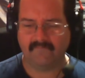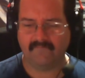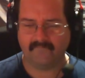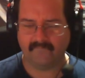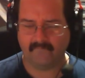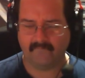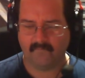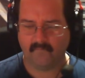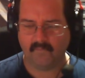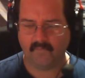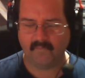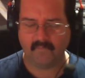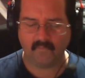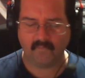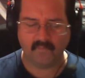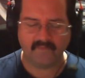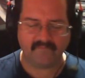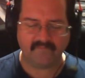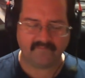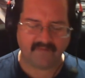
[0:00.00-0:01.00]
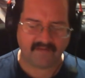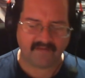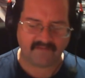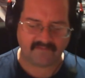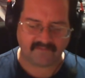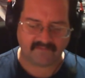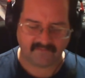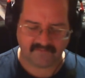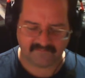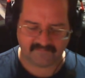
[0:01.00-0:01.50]
we've had
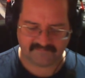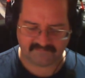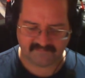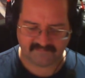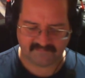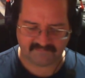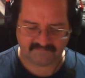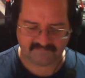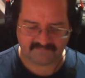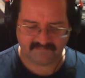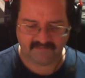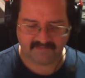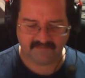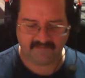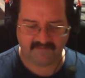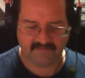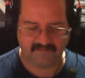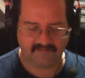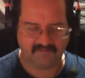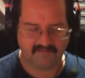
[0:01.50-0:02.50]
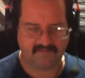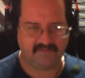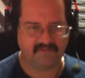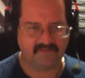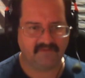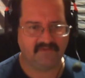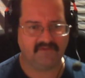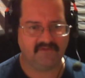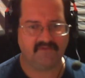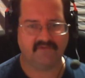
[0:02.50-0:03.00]
cards that say,
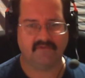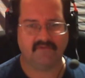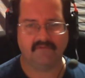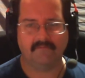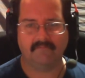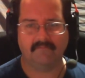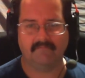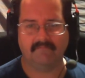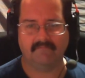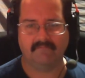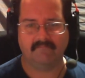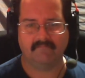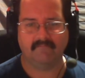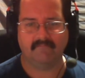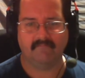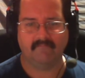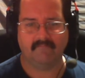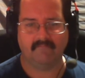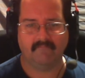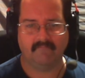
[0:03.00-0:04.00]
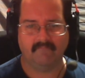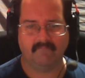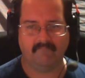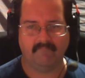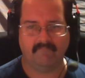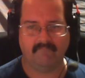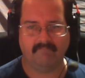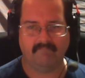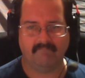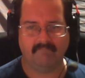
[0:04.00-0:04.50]
you know,
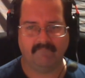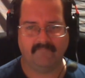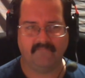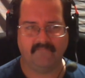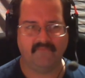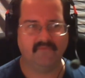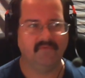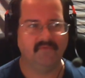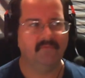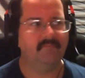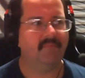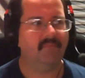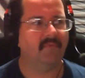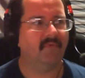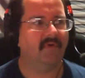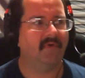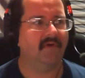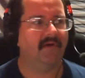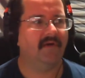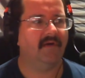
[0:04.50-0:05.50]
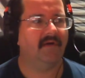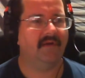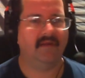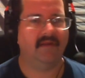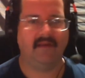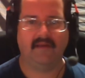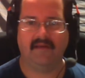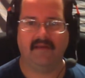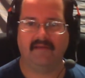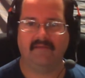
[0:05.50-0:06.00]
dude blah
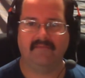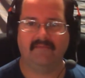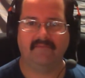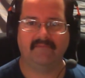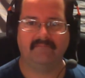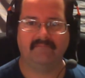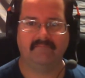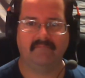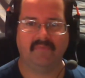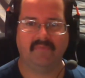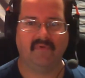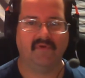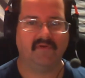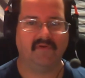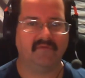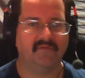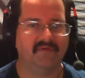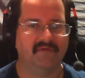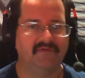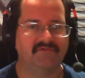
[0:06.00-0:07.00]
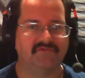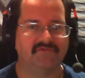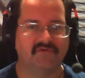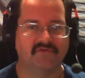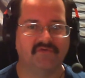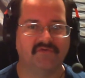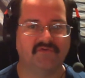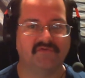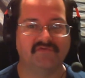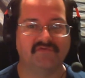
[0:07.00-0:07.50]
and blah creature
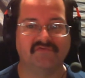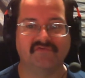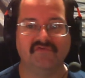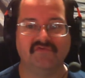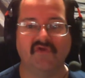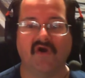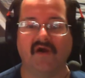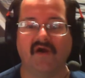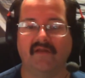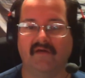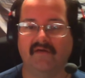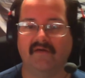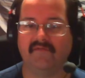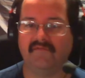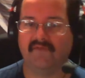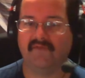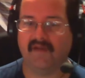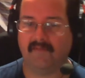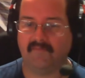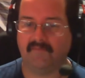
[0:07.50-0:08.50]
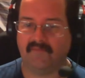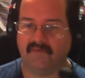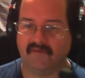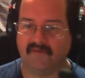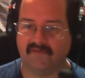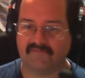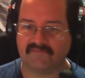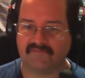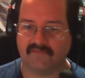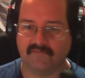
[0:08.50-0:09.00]
does not untap during
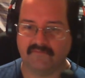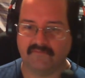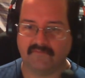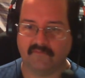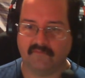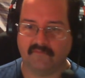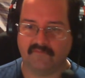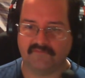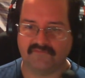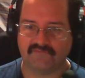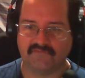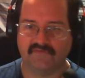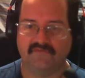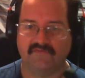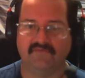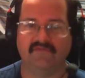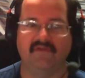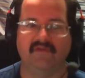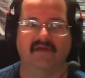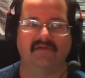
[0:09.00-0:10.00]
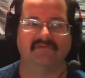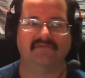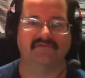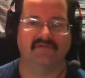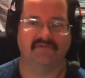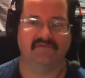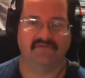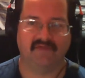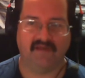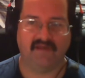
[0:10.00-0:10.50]
its controller's next
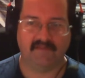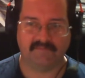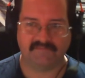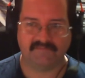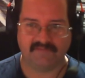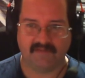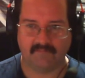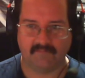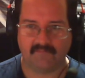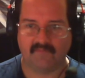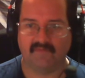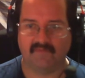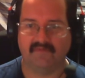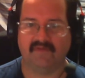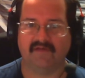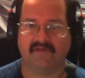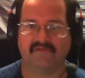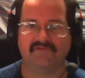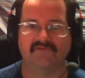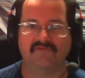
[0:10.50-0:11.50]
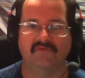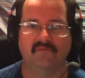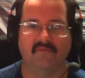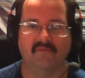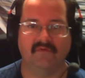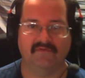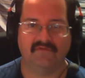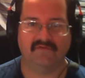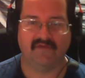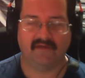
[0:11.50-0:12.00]
untap step or next 2
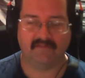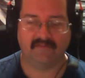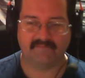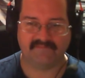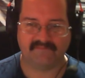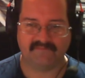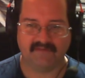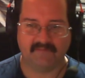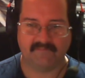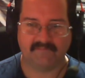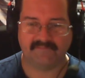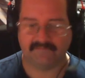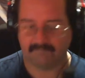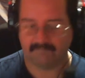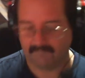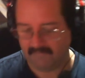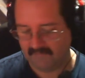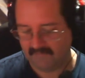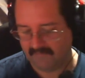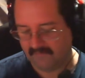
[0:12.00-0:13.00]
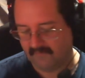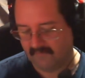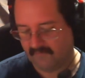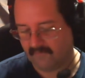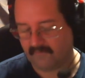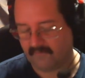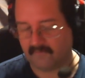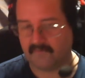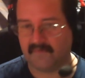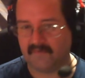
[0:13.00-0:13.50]
untap steps
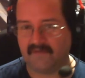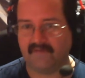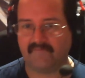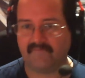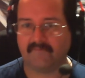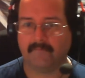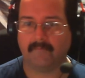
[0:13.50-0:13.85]
or whatever.